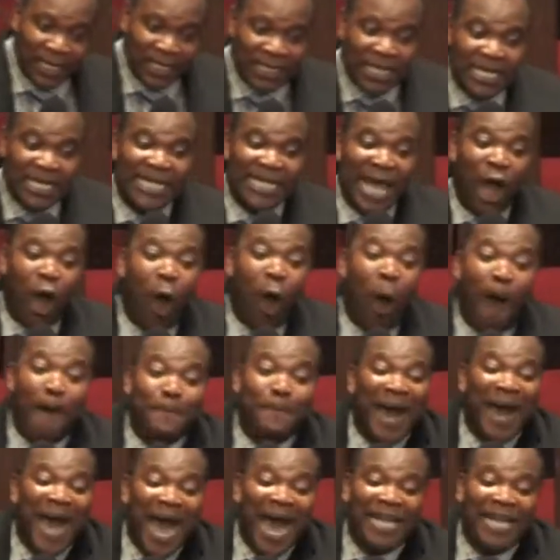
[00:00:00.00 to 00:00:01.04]
these are
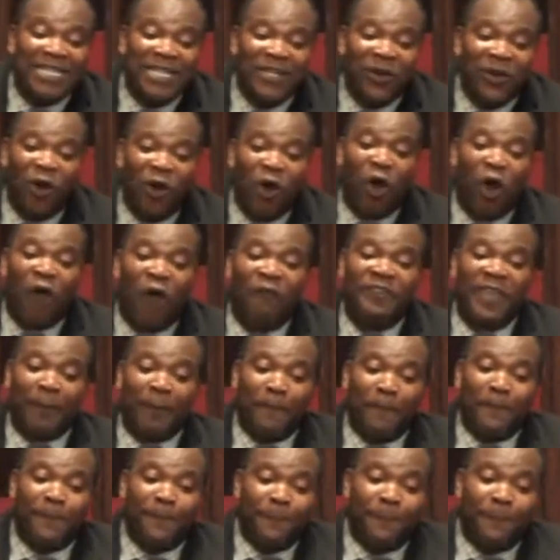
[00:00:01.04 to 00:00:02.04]
all part of the